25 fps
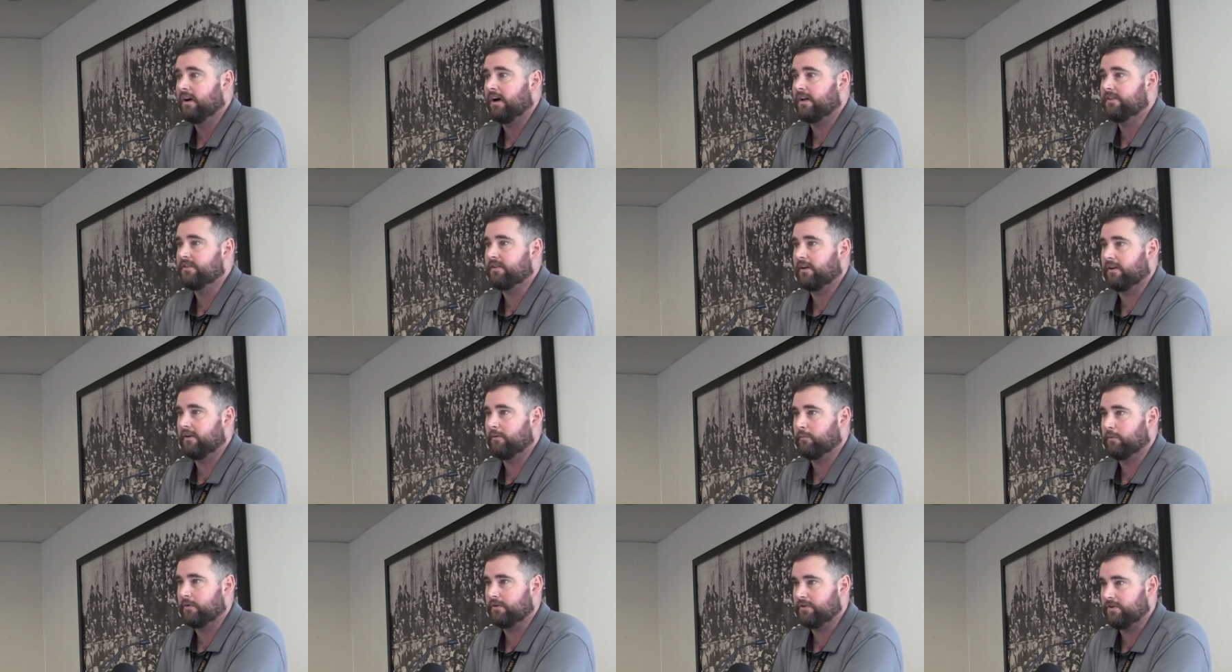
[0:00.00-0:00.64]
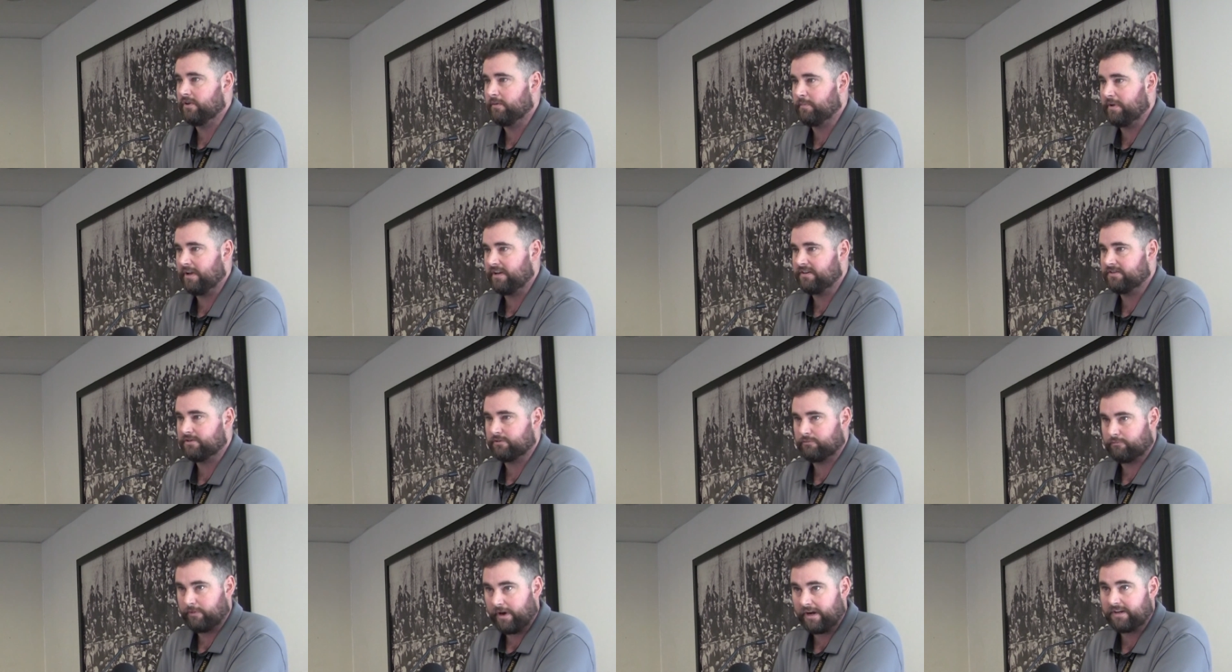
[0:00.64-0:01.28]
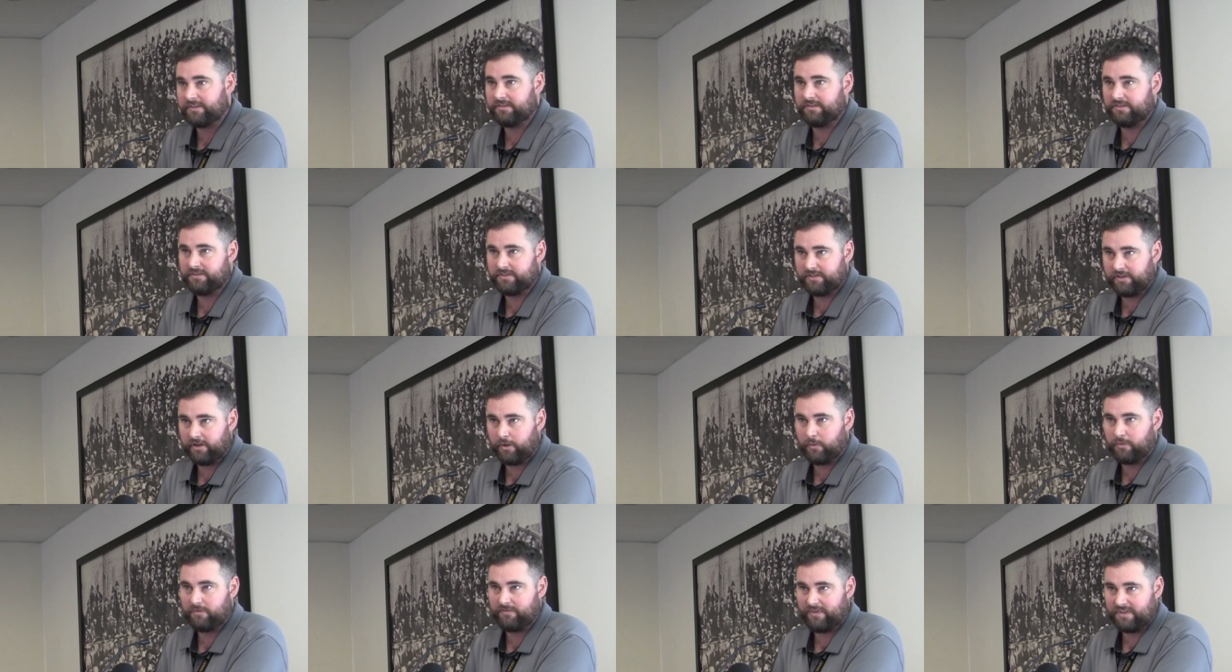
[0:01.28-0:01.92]
I don't want you being directed
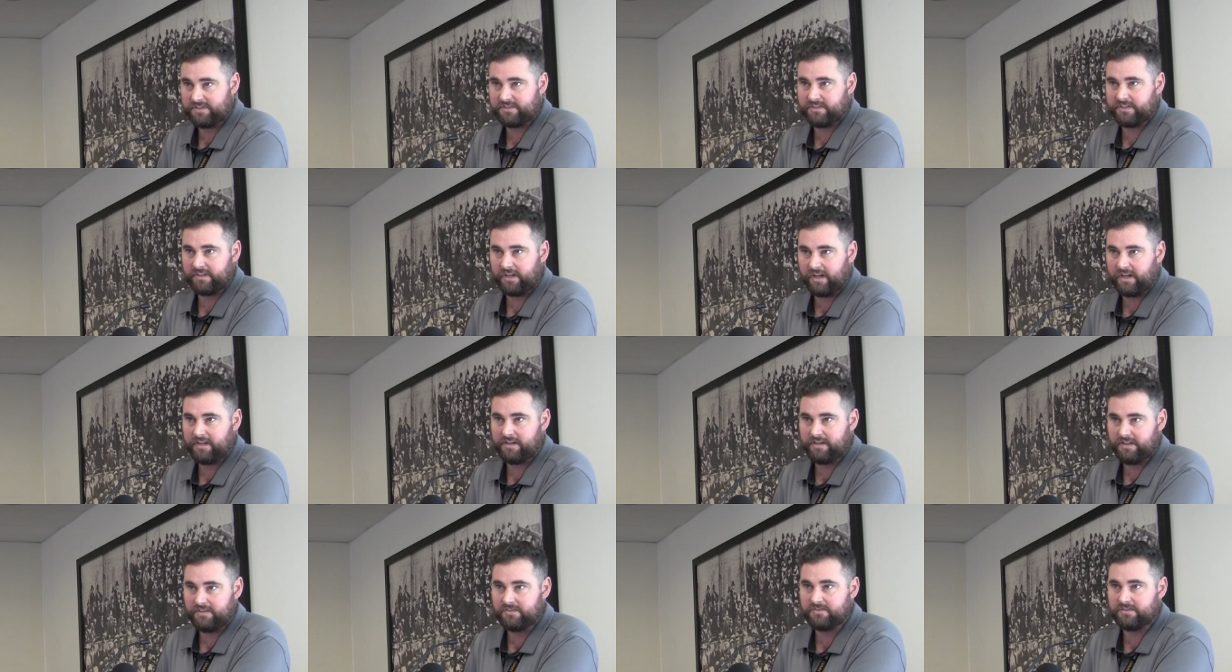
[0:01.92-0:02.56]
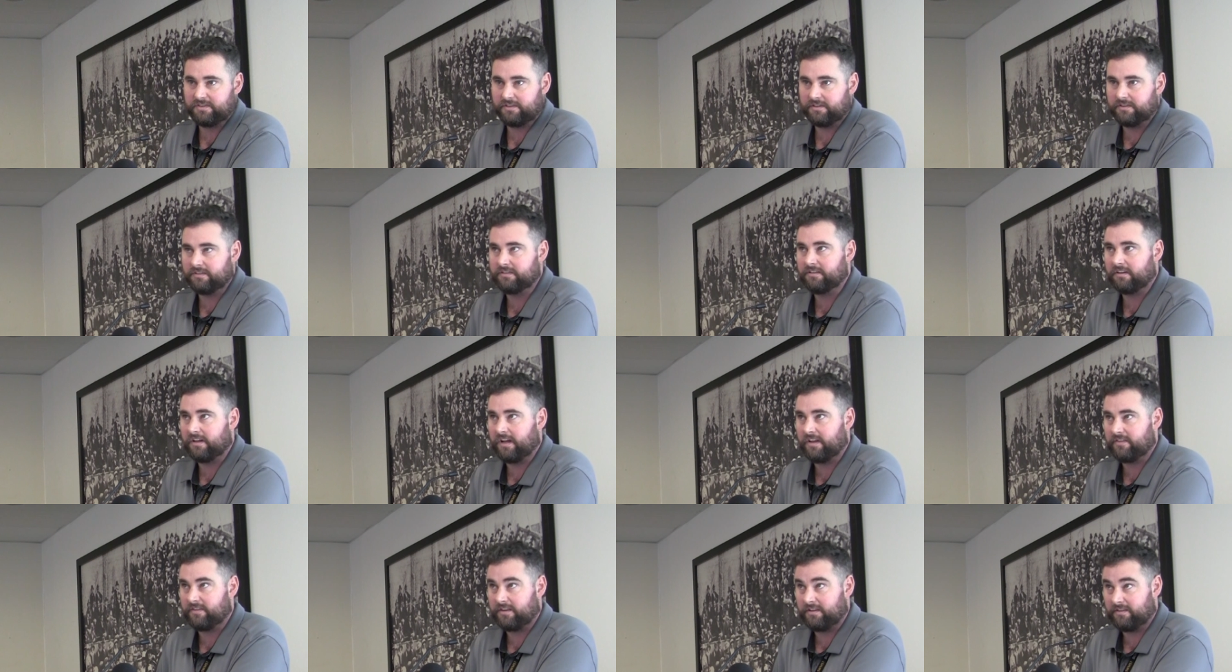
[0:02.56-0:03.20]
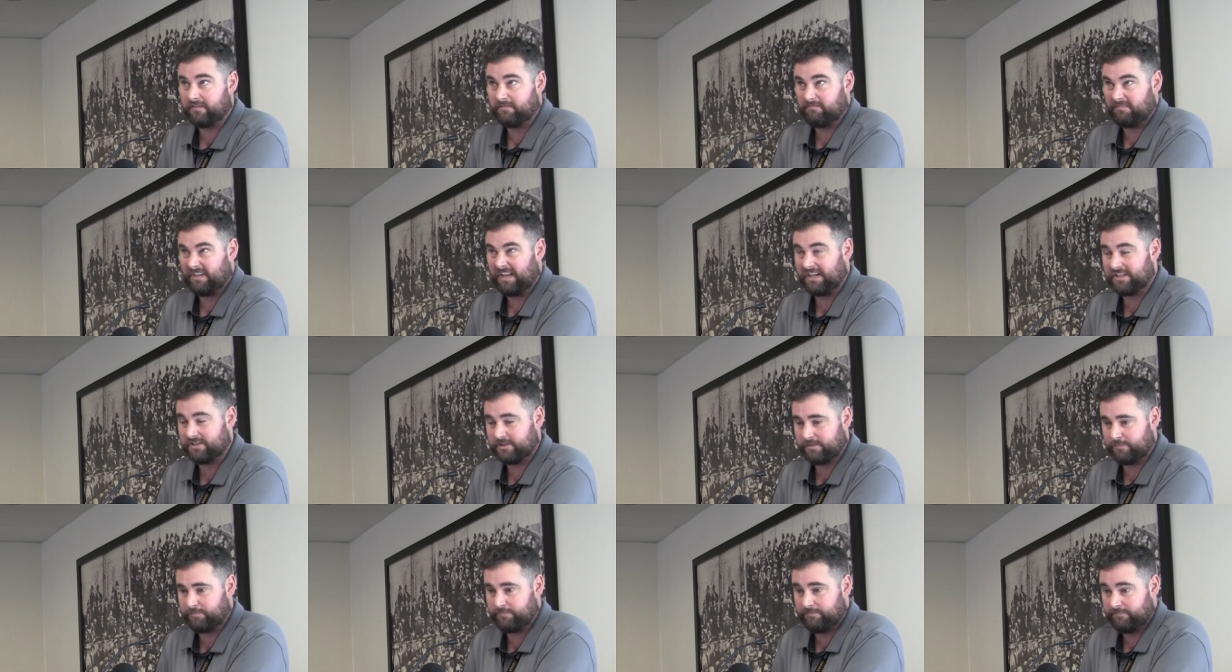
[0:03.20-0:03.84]
to go investigate an incident and then
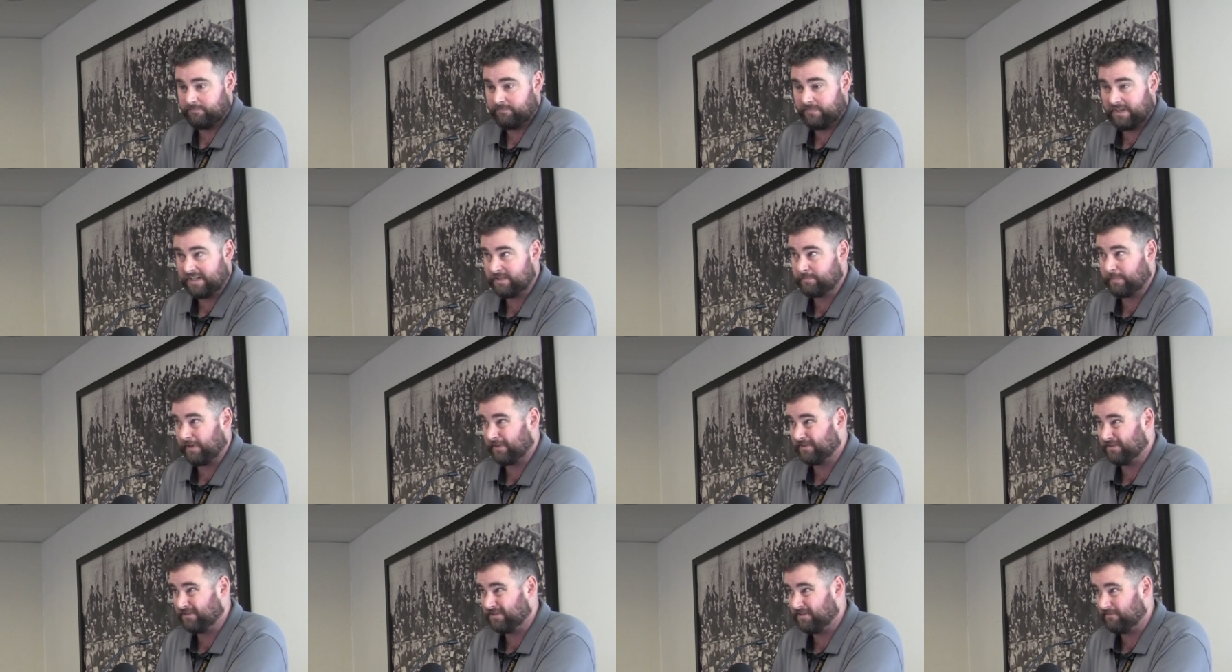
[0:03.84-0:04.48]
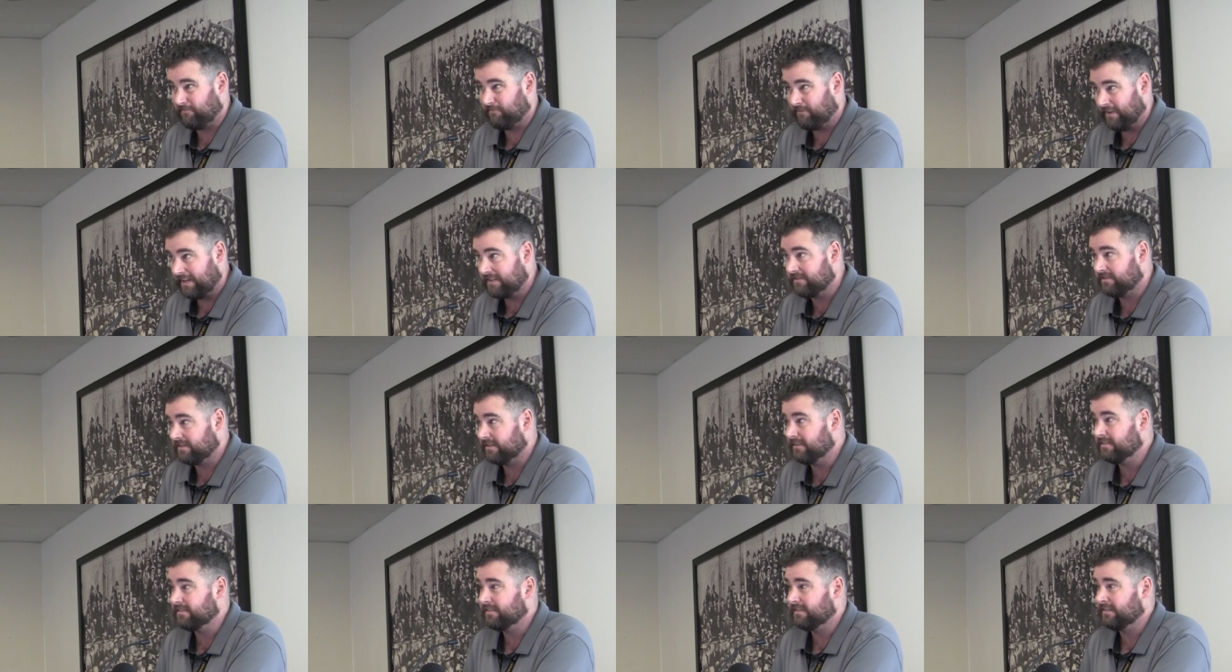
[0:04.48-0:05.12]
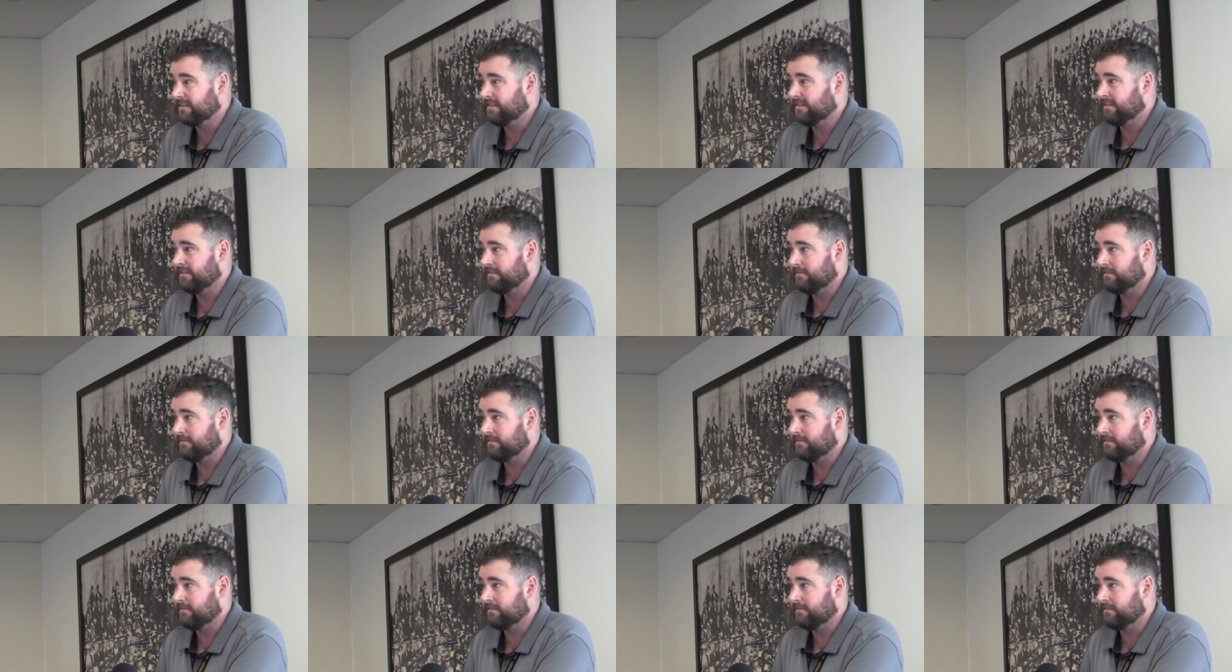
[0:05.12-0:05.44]
ex- expected to fix it